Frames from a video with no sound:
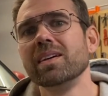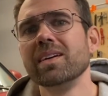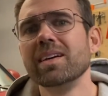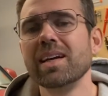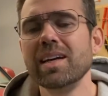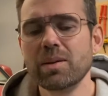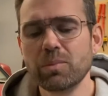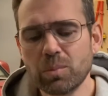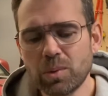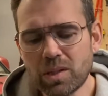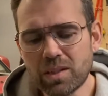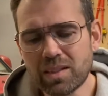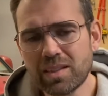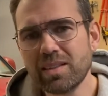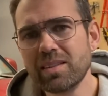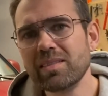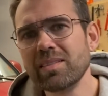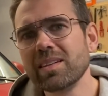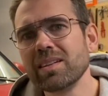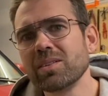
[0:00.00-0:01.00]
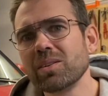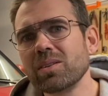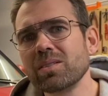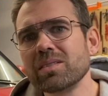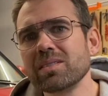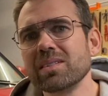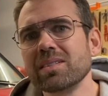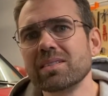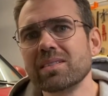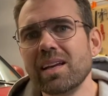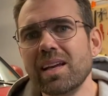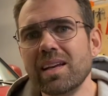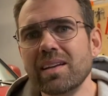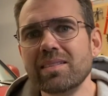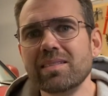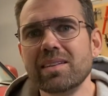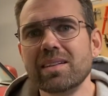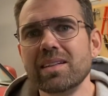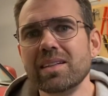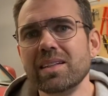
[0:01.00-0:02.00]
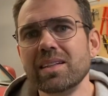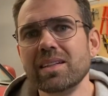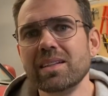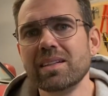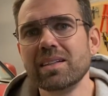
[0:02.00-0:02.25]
And what is inductance actually?